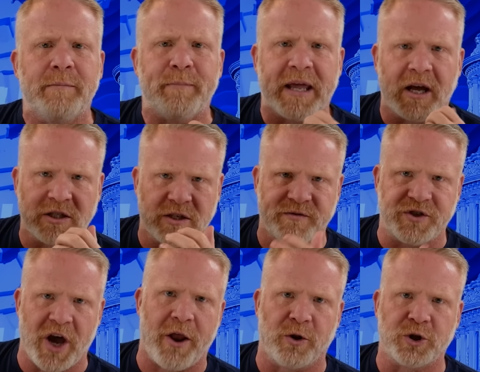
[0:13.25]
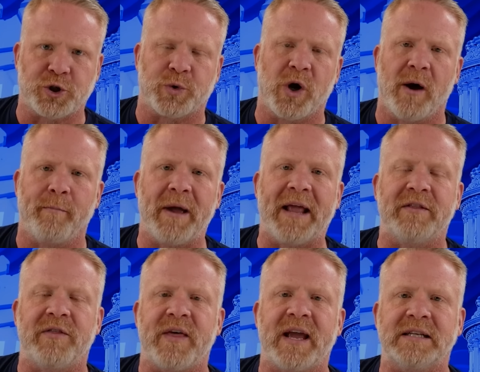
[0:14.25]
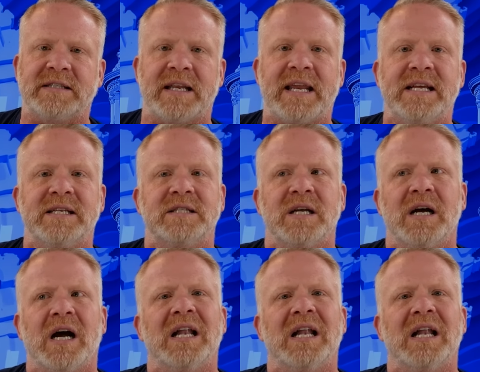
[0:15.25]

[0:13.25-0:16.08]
because of Donald Trump and the things that he's